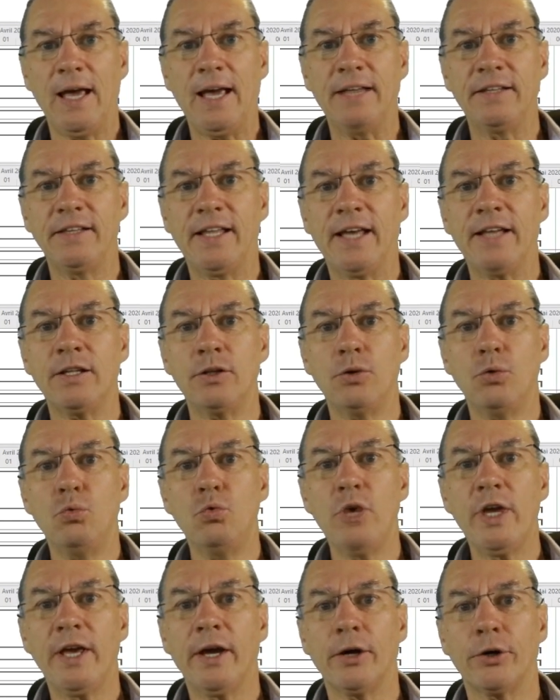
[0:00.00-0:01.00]
And then
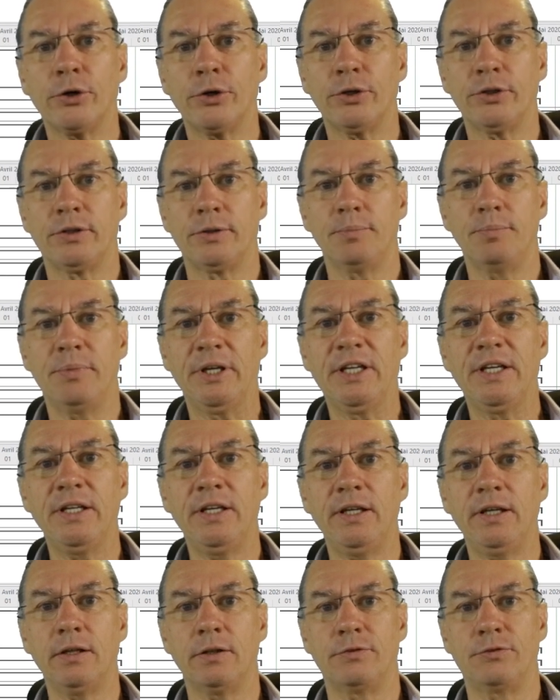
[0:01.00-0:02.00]
we heard,
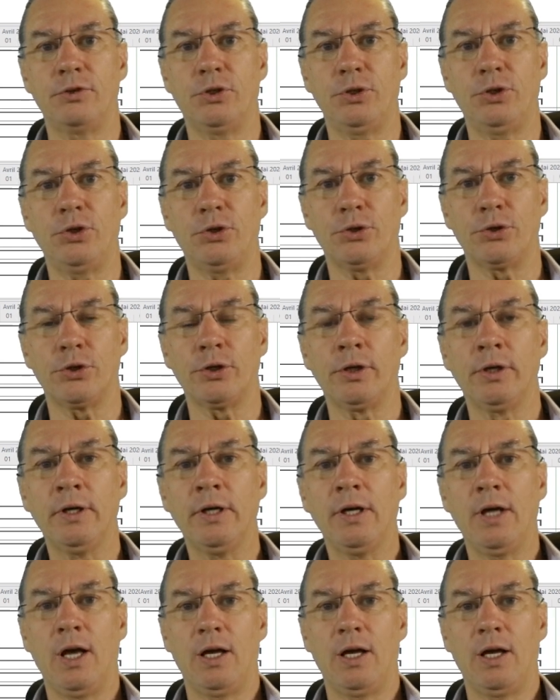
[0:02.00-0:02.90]
beginning of the year,